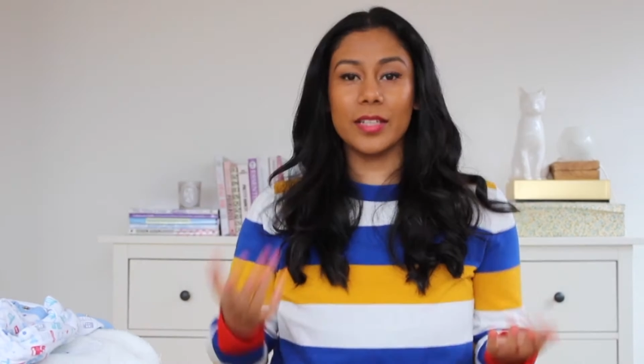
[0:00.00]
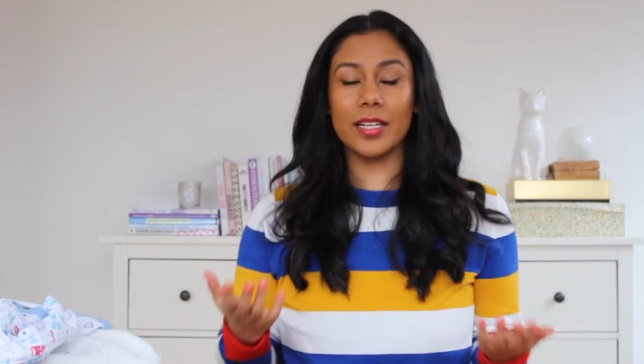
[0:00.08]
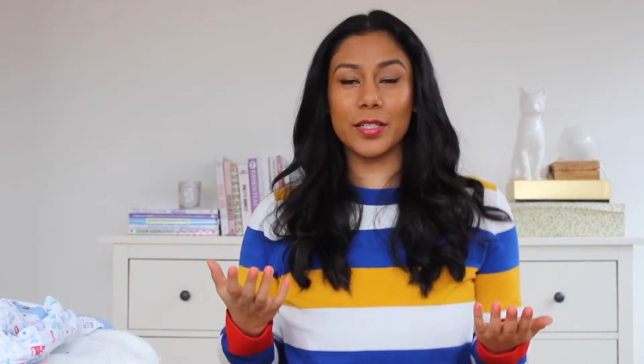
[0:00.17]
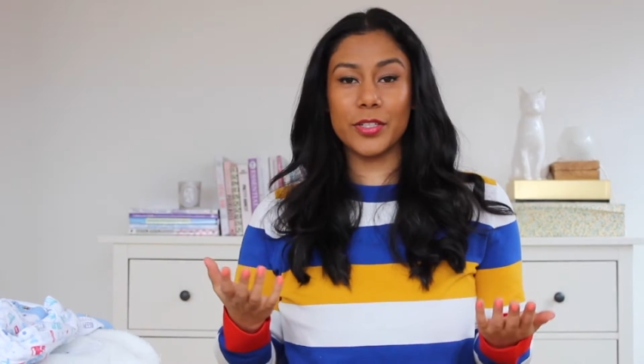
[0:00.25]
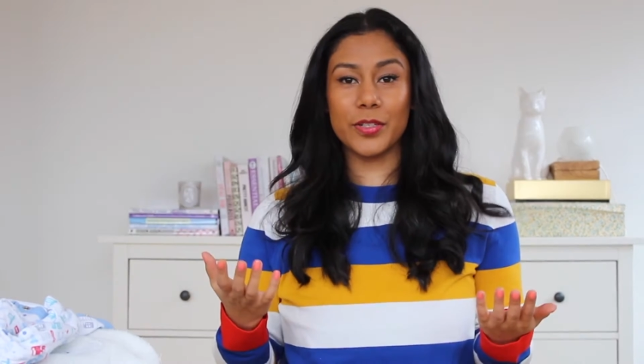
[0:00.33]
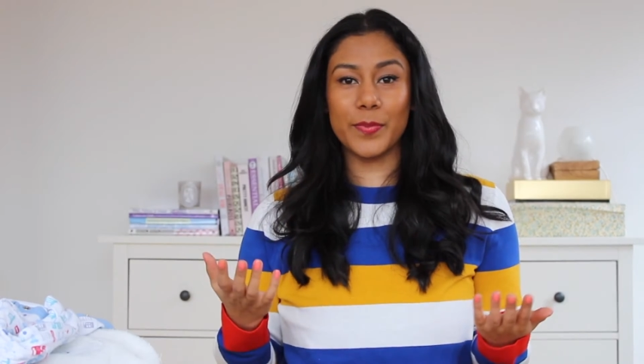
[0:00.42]

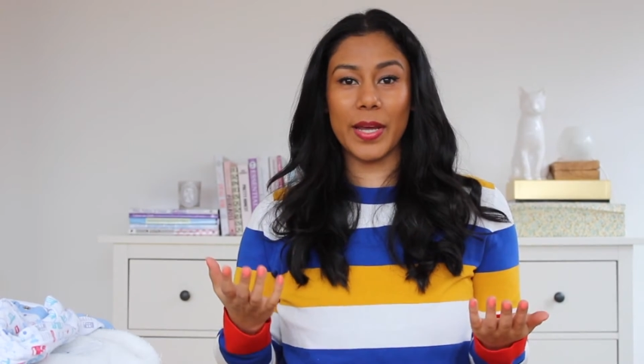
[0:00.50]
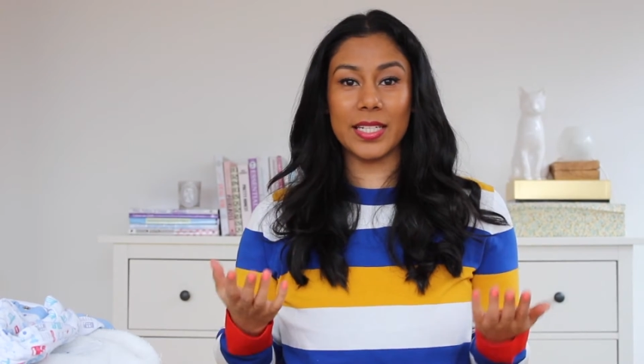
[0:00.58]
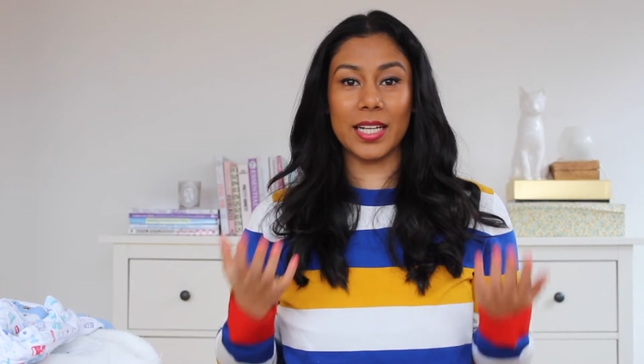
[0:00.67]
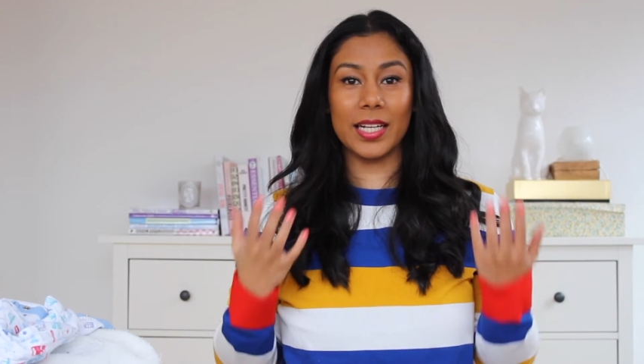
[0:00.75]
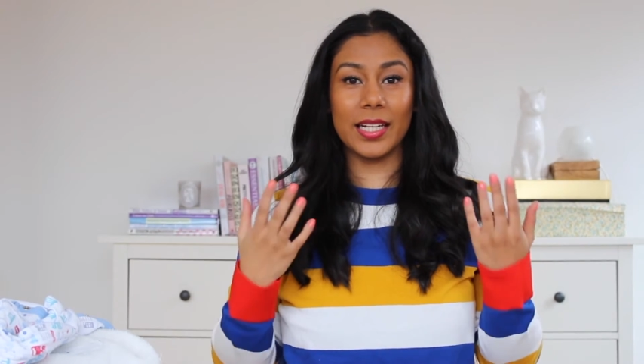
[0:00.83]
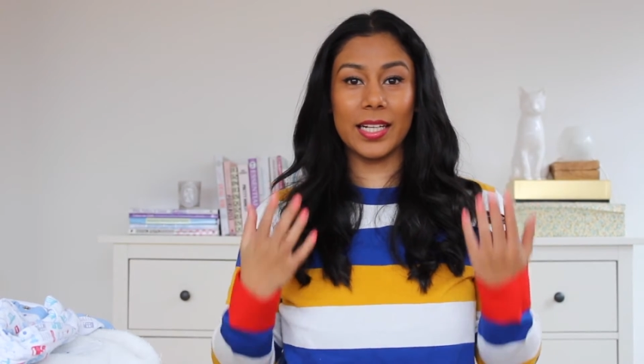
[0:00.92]
That's just
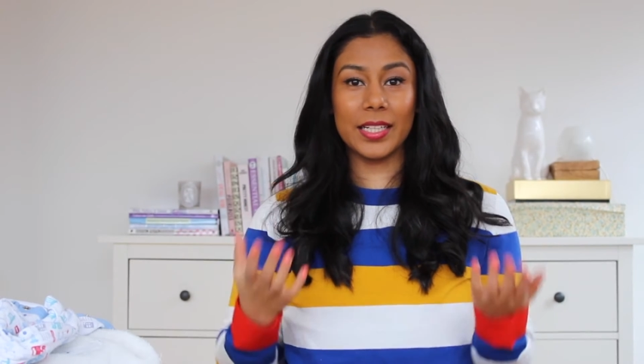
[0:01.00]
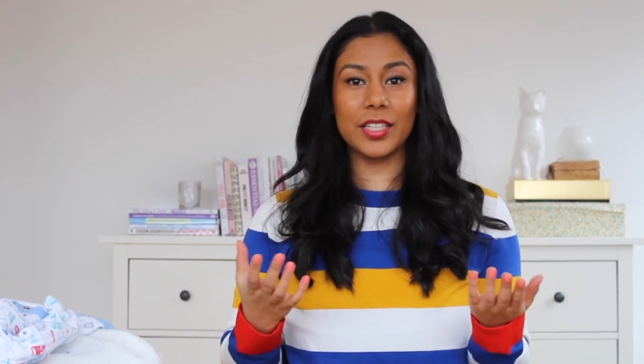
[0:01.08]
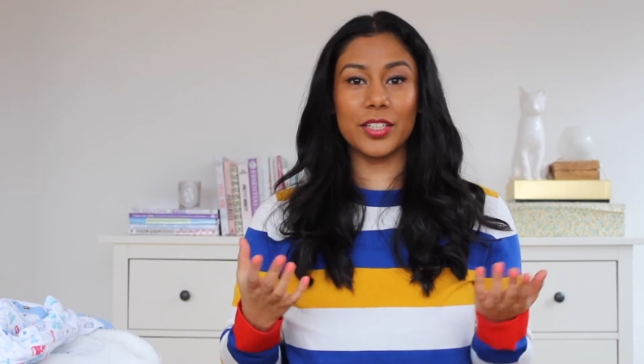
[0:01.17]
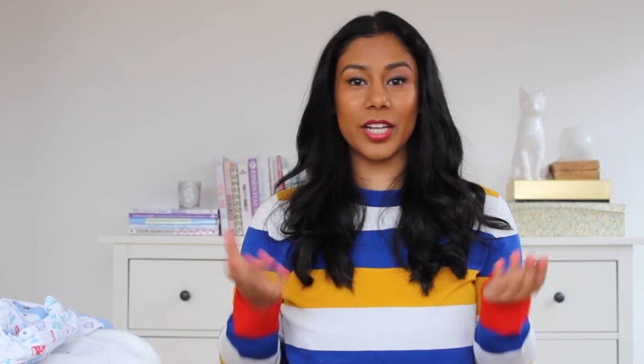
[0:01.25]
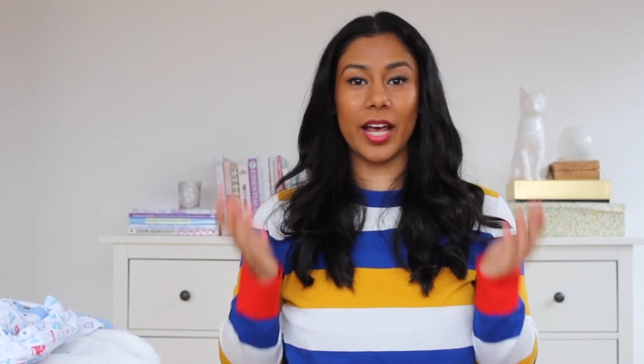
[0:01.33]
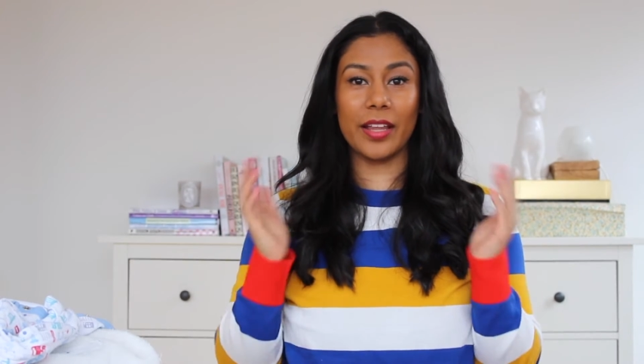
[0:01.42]
basically a
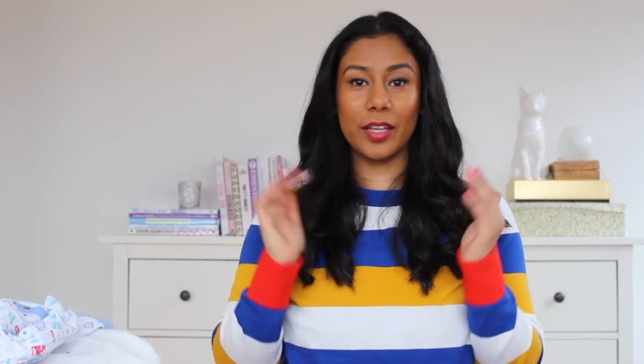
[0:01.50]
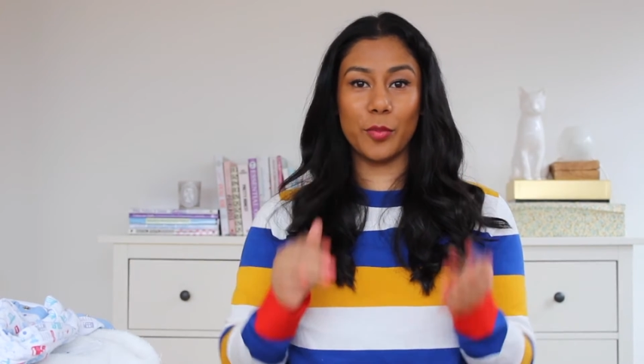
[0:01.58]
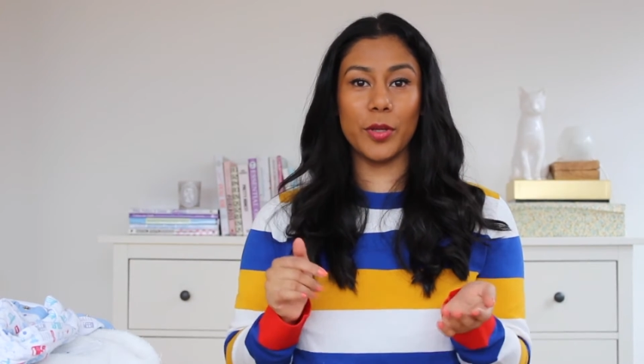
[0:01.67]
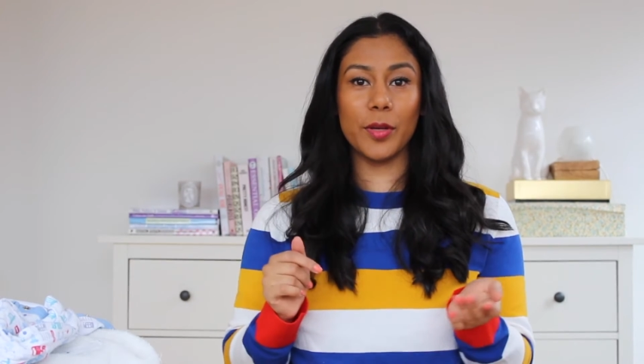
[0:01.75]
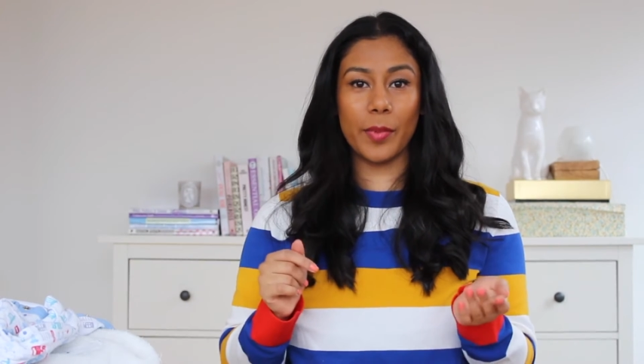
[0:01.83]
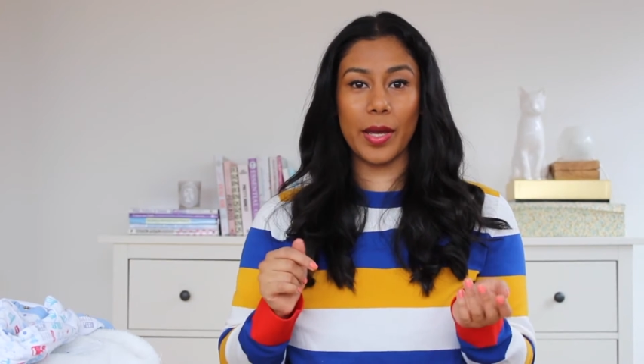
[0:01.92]
little chair that you
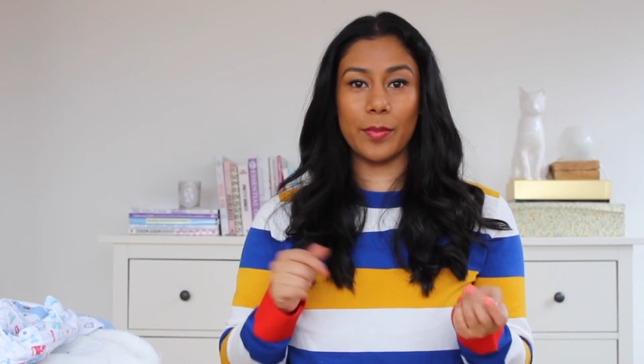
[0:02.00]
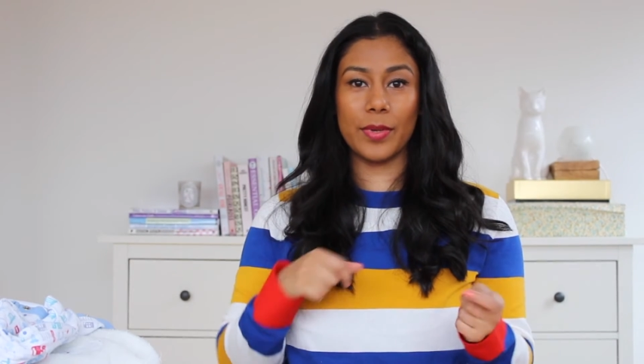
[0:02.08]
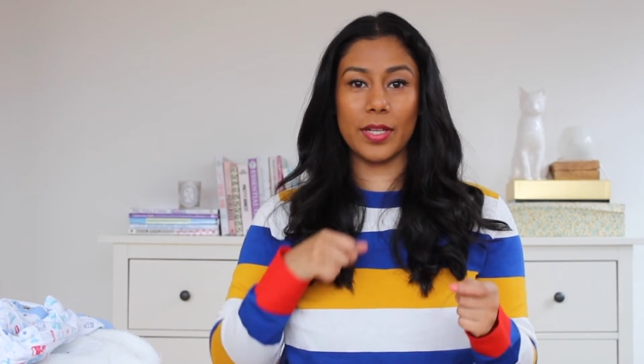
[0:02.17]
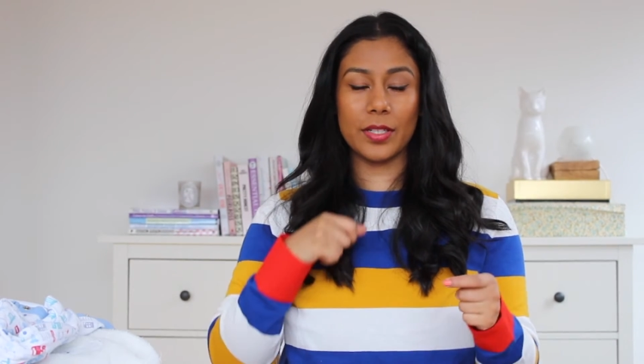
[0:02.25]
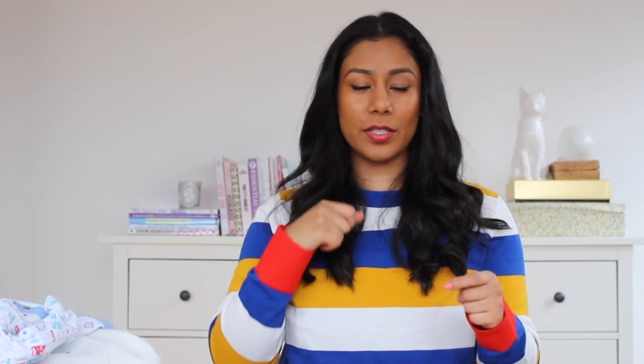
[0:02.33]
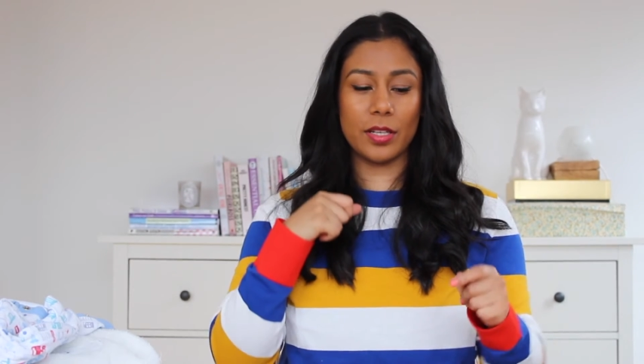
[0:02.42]
put your
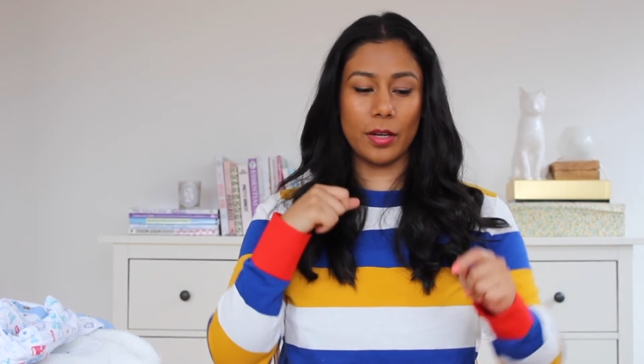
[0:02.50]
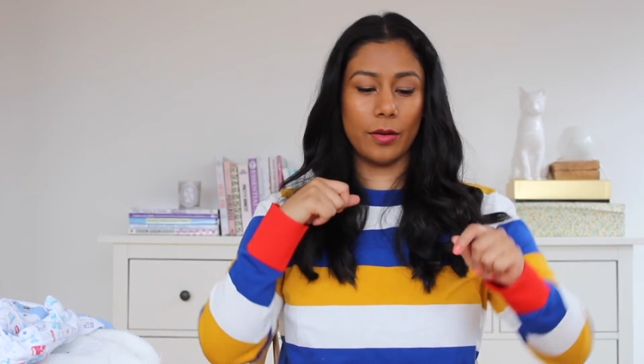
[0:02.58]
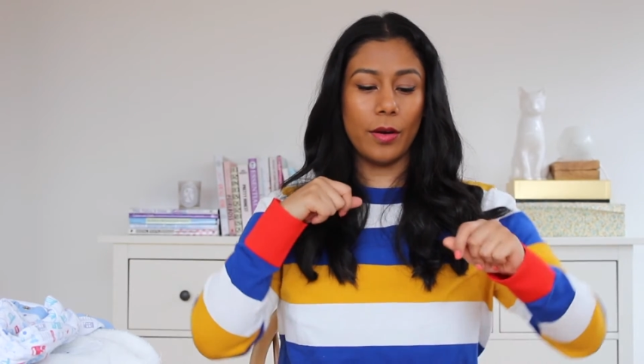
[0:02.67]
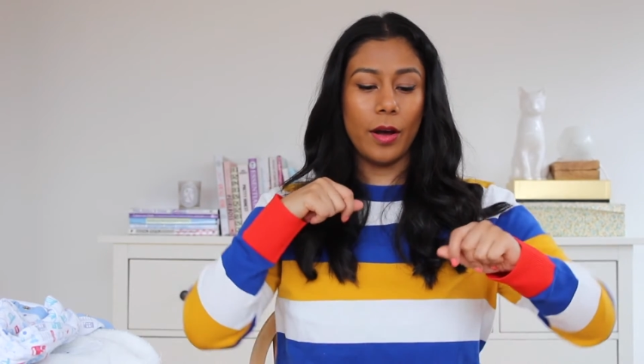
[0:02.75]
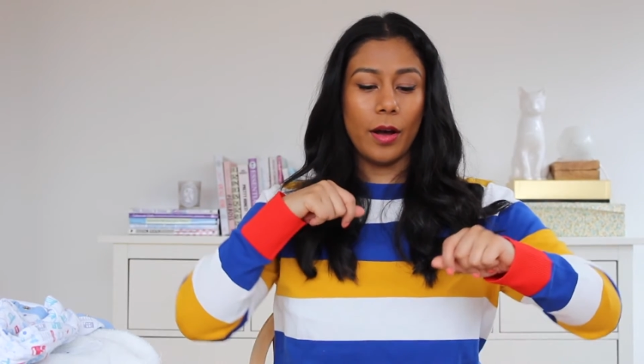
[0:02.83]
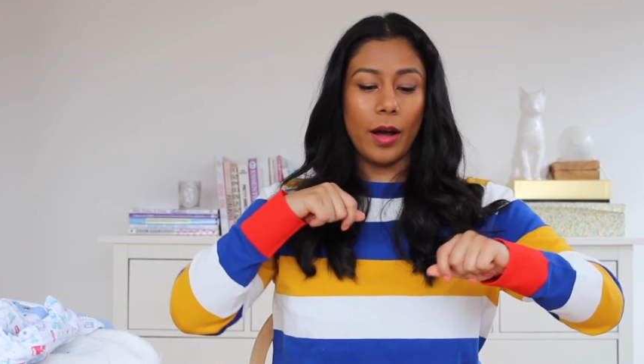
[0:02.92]
baby into.